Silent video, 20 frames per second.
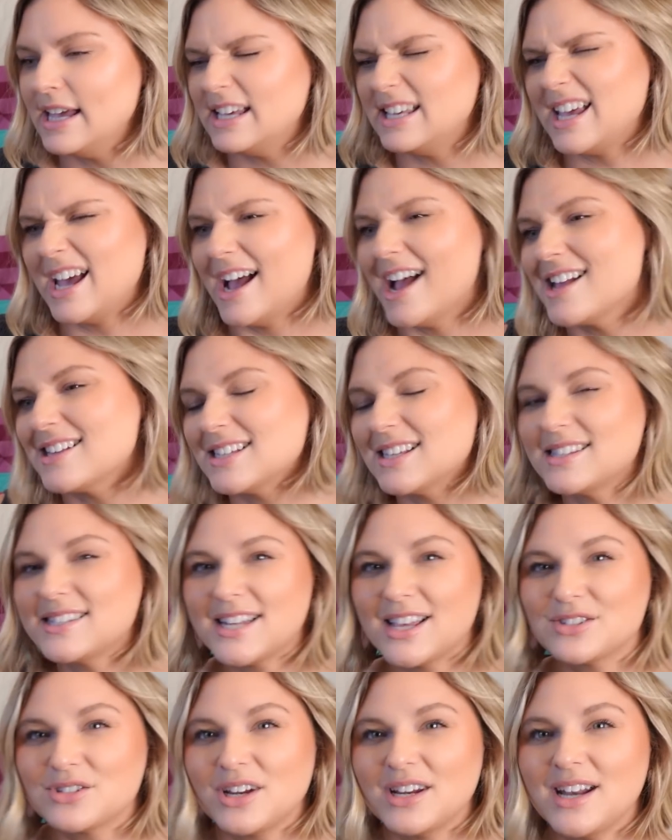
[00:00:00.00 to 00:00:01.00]
yeah, as it
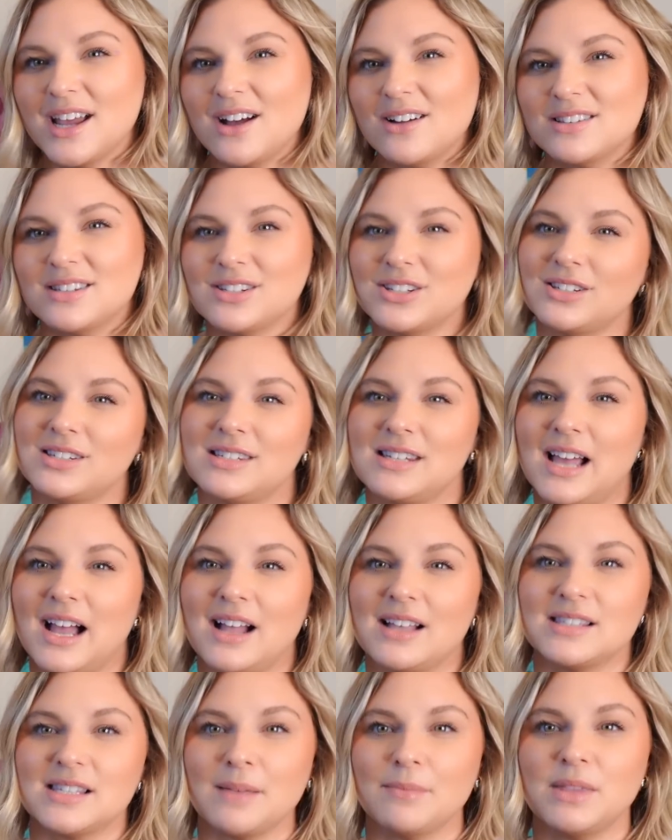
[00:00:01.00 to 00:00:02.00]
stands right now, it's just
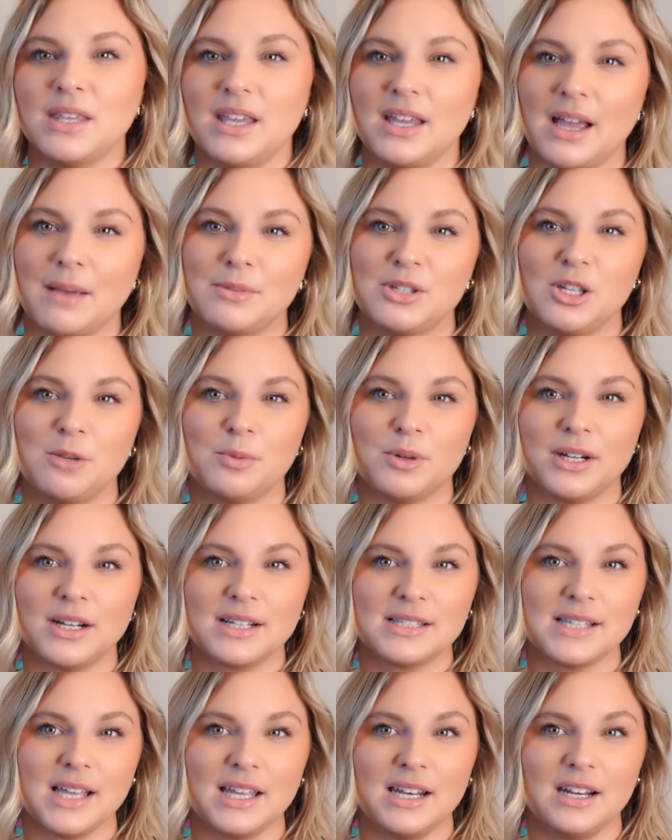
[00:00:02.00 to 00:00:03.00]
not something I'm super
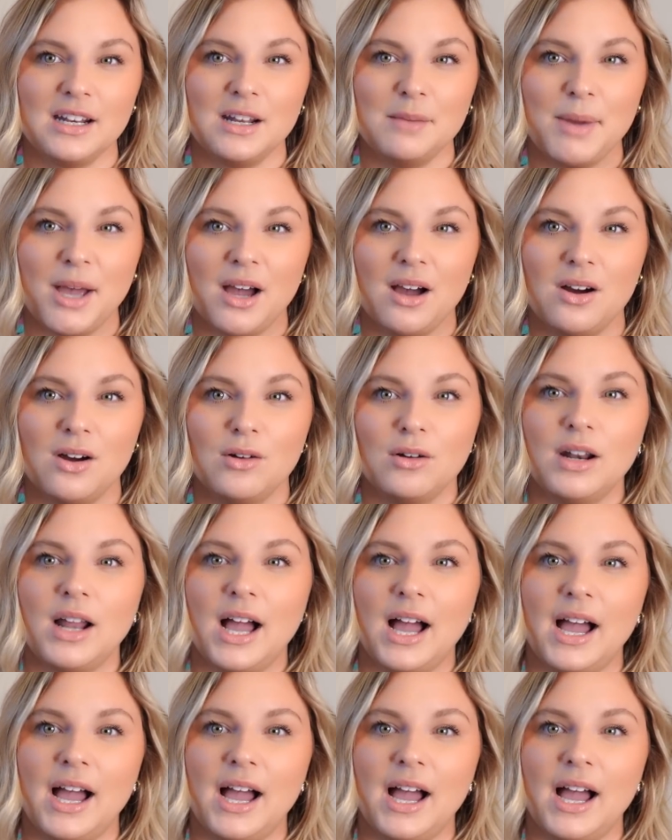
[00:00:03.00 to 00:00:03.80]
excited about.